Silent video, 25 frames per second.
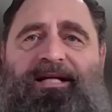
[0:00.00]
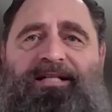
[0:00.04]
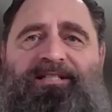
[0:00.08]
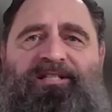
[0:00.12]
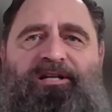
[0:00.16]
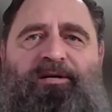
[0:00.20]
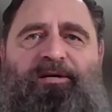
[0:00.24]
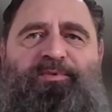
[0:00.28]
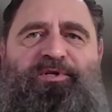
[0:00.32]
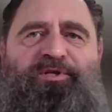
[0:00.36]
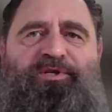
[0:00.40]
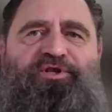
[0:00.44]
that's
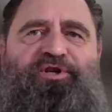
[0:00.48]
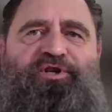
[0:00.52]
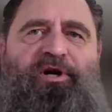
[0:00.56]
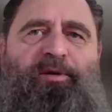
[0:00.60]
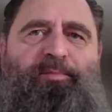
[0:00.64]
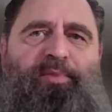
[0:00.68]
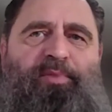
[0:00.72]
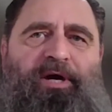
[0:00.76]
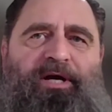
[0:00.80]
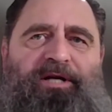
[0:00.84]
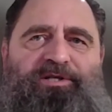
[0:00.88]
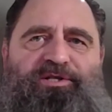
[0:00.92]
helped its share
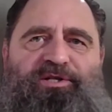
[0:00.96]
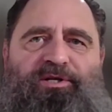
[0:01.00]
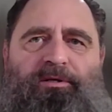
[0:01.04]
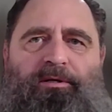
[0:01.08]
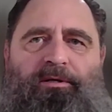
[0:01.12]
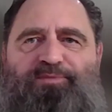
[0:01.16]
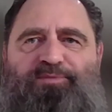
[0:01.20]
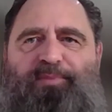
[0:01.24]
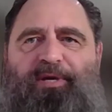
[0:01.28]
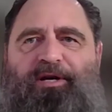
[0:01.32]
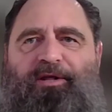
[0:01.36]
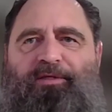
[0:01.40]
price
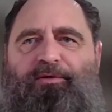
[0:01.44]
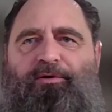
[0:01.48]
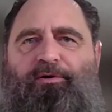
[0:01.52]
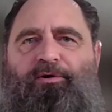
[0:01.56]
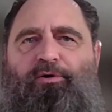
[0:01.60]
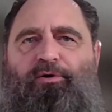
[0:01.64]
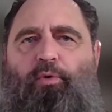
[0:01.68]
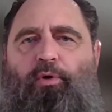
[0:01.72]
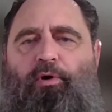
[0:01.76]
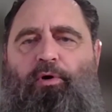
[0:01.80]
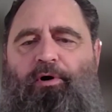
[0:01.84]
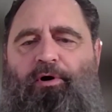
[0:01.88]
despite a third
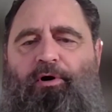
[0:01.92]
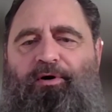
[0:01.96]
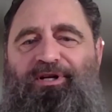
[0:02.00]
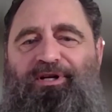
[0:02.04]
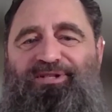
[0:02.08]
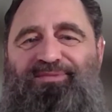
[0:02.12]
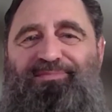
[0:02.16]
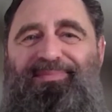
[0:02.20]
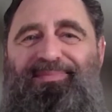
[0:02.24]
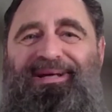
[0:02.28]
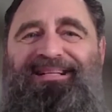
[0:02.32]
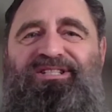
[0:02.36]
quarter
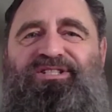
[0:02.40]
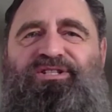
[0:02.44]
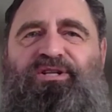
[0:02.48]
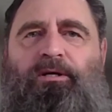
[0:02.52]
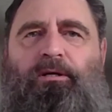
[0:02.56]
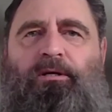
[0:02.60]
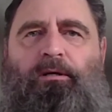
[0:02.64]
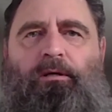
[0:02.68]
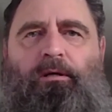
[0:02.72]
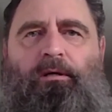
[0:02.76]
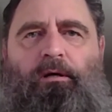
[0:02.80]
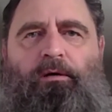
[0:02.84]
earnings miss.
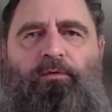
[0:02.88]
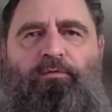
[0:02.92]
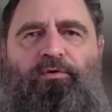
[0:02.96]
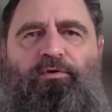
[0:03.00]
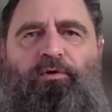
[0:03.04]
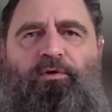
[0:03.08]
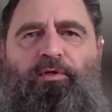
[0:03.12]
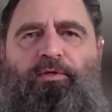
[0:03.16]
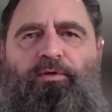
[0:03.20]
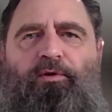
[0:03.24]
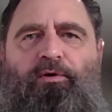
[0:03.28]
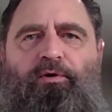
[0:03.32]
For
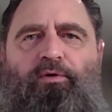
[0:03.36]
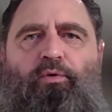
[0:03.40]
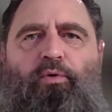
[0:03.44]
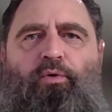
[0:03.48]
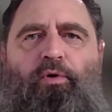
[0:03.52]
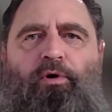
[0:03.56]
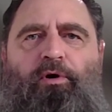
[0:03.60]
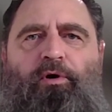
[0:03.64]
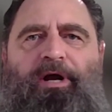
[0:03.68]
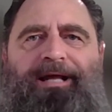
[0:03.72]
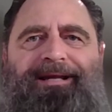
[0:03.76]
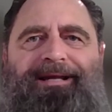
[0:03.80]
the third
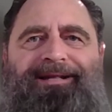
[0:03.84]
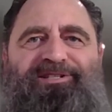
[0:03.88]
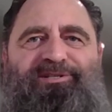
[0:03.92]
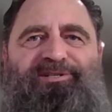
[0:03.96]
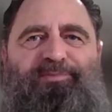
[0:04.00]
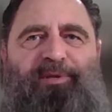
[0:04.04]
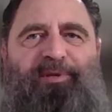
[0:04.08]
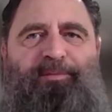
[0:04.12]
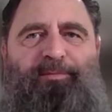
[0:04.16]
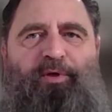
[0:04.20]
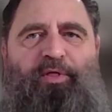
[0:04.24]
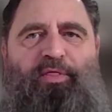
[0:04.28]
quarter ended
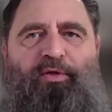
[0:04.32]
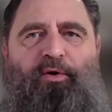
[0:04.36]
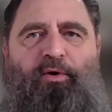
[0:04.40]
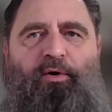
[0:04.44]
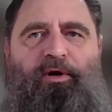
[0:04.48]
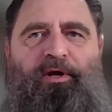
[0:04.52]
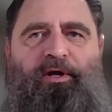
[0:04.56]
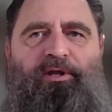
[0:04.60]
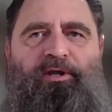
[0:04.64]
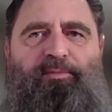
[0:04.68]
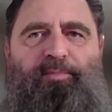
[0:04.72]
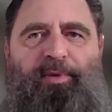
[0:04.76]
September
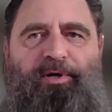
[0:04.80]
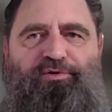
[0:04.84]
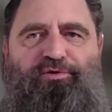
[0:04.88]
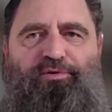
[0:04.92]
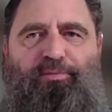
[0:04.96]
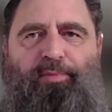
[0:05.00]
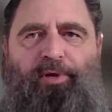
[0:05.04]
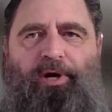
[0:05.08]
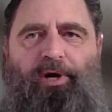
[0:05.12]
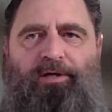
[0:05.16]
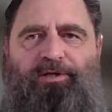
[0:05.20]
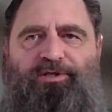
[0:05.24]
30th,
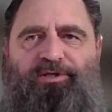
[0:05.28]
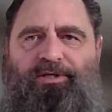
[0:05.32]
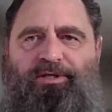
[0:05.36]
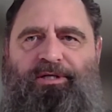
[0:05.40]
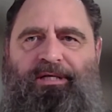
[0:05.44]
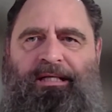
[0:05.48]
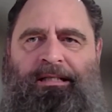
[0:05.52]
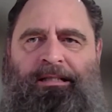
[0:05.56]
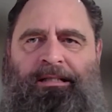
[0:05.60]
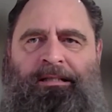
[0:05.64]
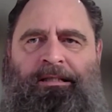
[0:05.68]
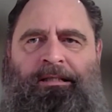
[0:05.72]
Petrobras
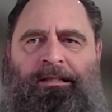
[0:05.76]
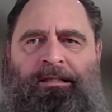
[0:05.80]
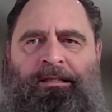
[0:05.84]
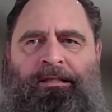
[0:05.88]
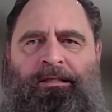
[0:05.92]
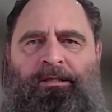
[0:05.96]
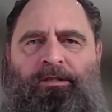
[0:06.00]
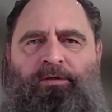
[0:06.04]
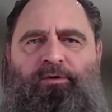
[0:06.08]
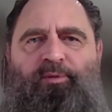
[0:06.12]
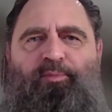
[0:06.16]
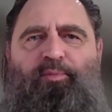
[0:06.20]

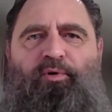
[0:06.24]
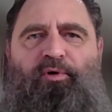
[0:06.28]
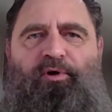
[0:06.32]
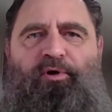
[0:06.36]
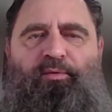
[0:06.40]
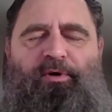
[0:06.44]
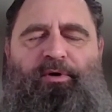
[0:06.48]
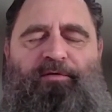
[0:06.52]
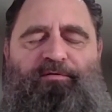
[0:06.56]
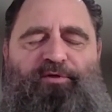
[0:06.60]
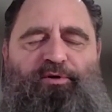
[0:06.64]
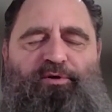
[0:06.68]
reported
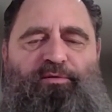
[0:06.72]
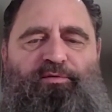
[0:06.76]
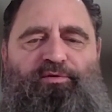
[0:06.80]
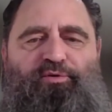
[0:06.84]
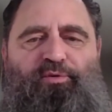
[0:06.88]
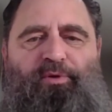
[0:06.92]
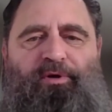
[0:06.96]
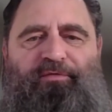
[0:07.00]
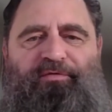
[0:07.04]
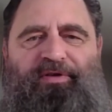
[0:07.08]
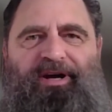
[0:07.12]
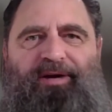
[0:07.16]
revenue of
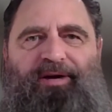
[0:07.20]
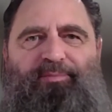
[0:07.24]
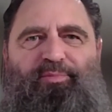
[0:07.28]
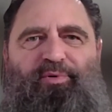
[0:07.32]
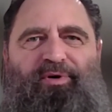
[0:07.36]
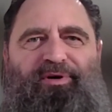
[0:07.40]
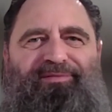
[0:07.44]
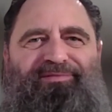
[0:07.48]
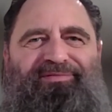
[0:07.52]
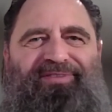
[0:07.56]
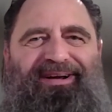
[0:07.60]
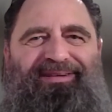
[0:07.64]

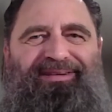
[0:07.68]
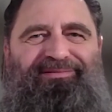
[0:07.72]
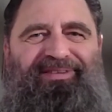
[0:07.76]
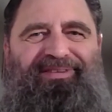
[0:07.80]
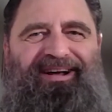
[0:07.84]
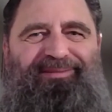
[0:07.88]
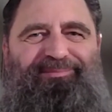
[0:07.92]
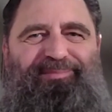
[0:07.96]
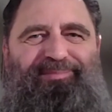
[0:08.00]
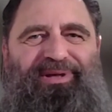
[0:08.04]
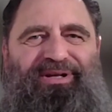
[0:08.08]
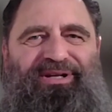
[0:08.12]

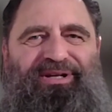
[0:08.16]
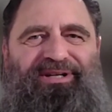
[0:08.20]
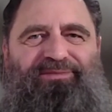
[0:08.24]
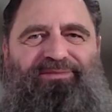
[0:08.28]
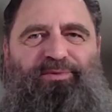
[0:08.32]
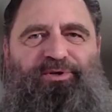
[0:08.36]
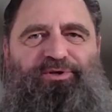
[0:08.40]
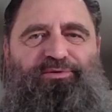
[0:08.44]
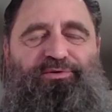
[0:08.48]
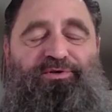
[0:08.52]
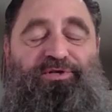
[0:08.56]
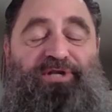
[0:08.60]
$25.55 billion,
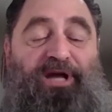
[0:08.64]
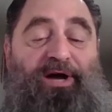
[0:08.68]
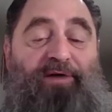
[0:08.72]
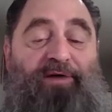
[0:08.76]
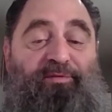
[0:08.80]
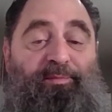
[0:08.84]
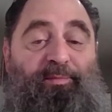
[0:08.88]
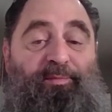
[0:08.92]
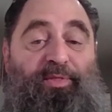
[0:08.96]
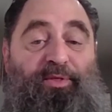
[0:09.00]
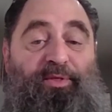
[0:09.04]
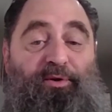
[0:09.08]
which was down
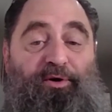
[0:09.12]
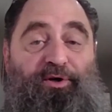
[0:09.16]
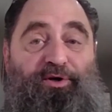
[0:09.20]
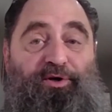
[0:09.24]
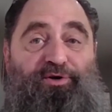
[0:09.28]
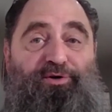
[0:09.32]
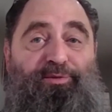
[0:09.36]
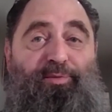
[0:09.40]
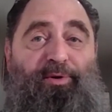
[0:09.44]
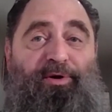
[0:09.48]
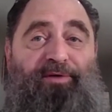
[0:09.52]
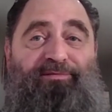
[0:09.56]
from
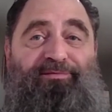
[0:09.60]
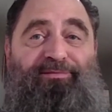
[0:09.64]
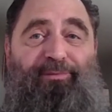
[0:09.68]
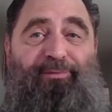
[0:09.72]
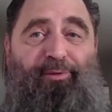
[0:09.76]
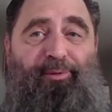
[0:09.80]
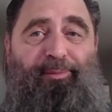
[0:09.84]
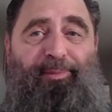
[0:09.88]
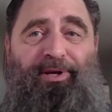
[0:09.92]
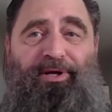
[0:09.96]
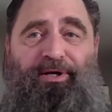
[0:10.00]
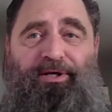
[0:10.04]

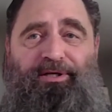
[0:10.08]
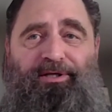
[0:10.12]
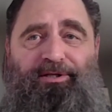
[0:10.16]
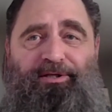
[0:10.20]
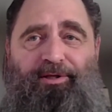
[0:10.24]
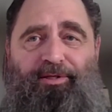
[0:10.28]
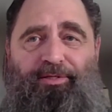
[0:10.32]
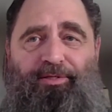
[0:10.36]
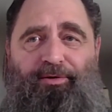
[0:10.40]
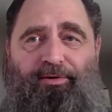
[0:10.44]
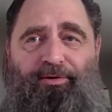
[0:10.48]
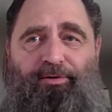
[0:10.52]
$32.4 billion in
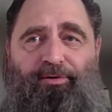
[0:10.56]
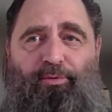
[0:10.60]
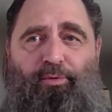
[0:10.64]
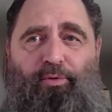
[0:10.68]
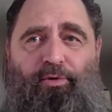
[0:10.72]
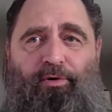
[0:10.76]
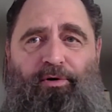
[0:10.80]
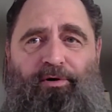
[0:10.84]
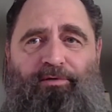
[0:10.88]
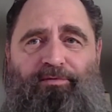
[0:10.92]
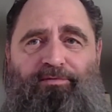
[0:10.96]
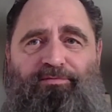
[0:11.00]
the third
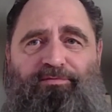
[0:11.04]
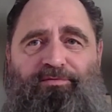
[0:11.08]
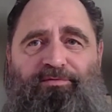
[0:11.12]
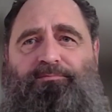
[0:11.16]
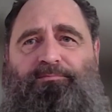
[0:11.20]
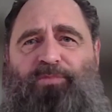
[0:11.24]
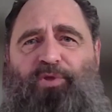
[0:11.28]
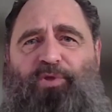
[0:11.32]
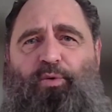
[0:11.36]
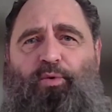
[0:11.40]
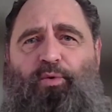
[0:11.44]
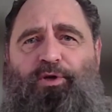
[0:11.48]
quarter of
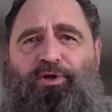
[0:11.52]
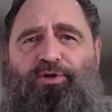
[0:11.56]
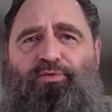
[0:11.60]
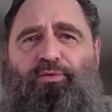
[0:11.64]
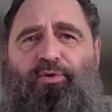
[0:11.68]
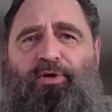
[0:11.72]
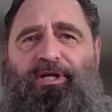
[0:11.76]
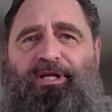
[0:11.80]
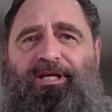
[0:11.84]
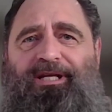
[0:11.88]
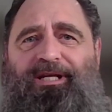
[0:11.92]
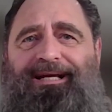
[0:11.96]

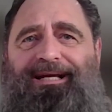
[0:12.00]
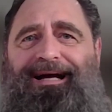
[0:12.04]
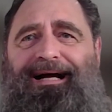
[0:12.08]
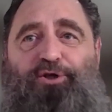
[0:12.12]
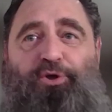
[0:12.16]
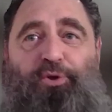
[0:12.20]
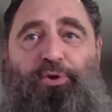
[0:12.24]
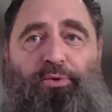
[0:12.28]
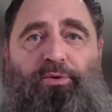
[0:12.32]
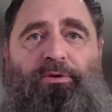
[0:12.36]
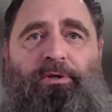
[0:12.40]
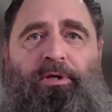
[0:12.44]

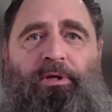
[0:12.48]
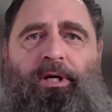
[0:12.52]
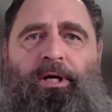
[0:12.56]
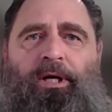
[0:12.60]
2022,